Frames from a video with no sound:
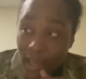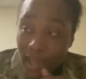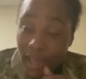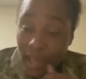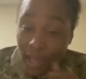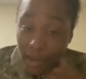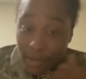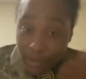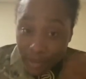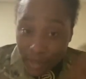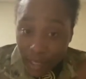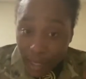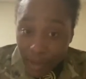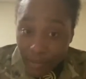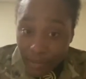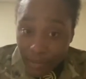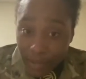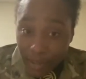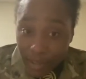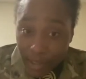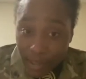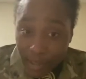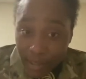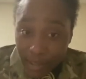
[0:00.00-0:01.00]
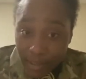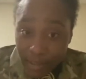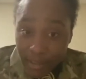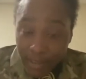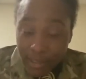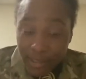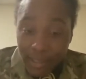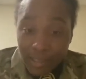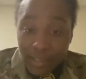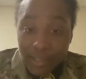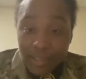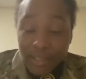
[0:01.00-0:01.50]
I was confident.
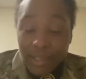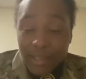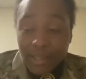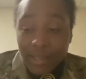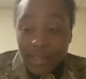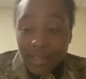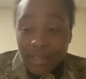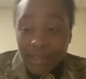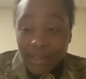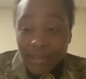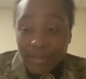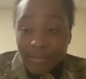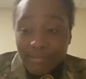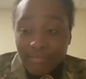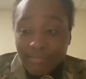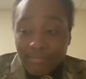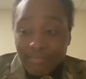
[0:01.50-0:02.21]
I